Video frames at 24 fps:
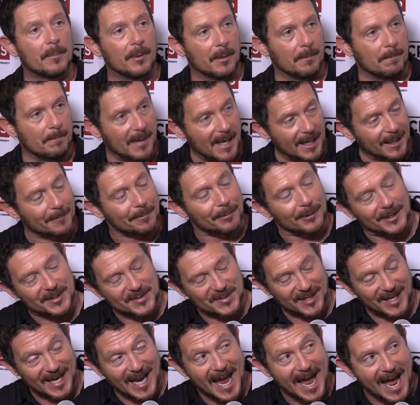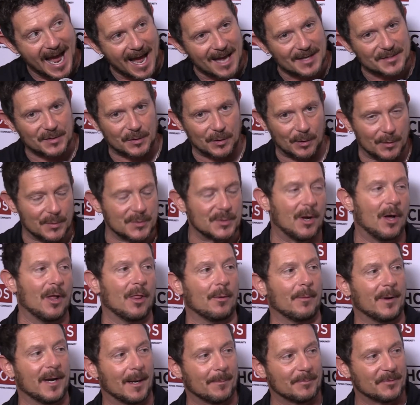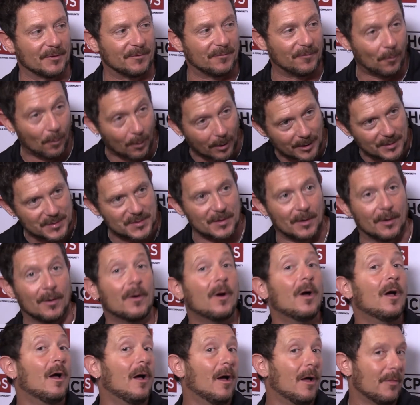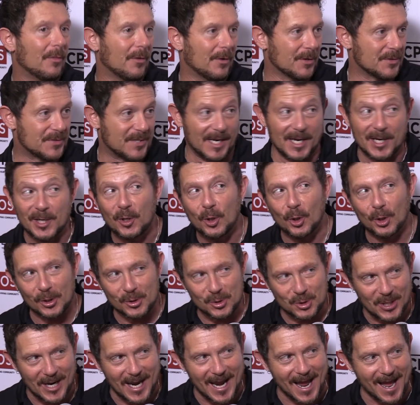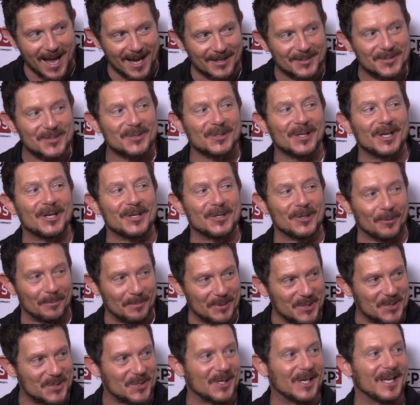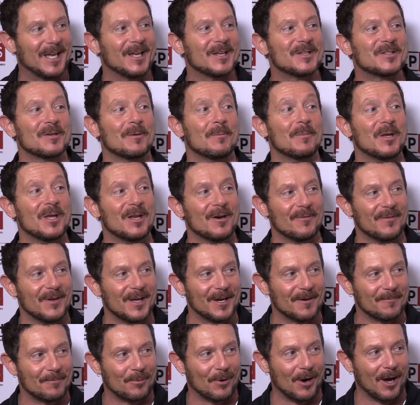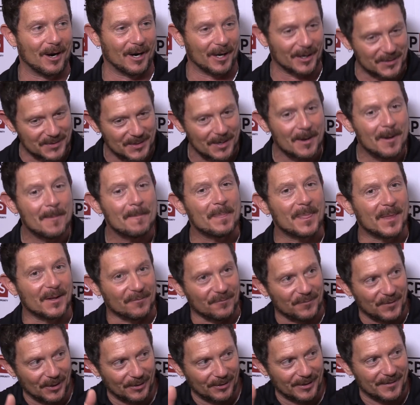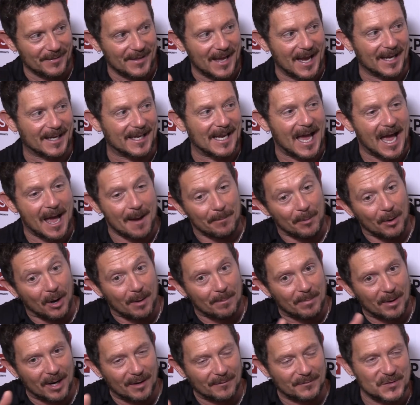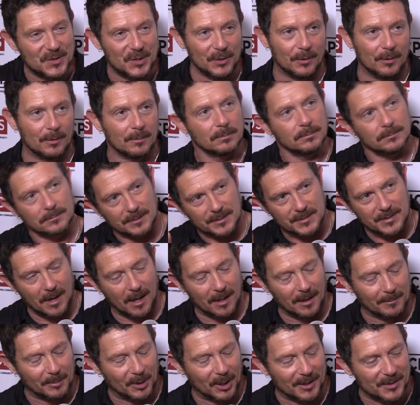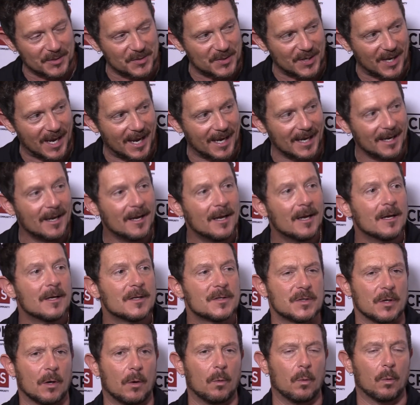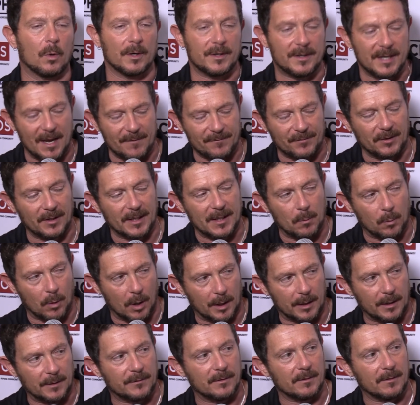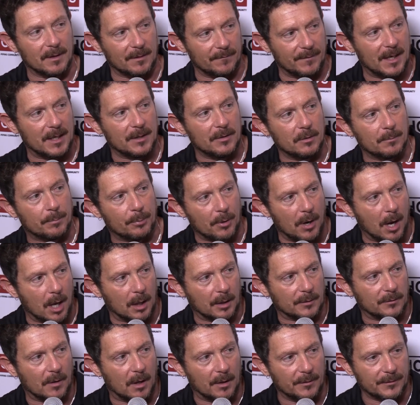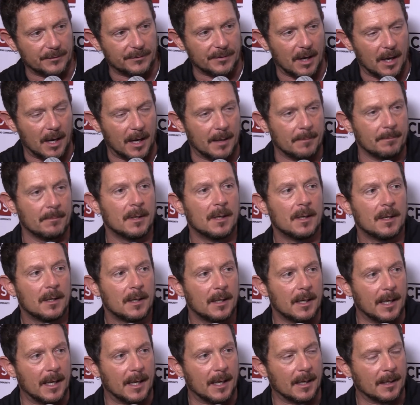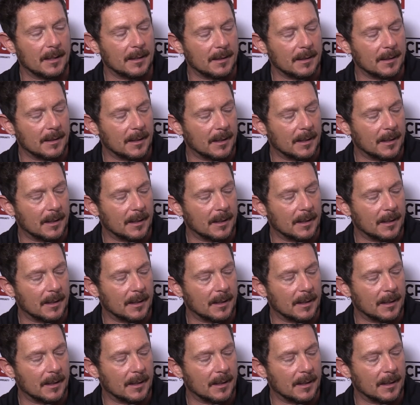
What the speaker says: But MegaPress gas goes all the way up to 4. So there's a good chance that you'll be seeing some innovative products that fill in that gap above 2. That's all I'm going to say. So we're definitely working to innovate new product all the time, and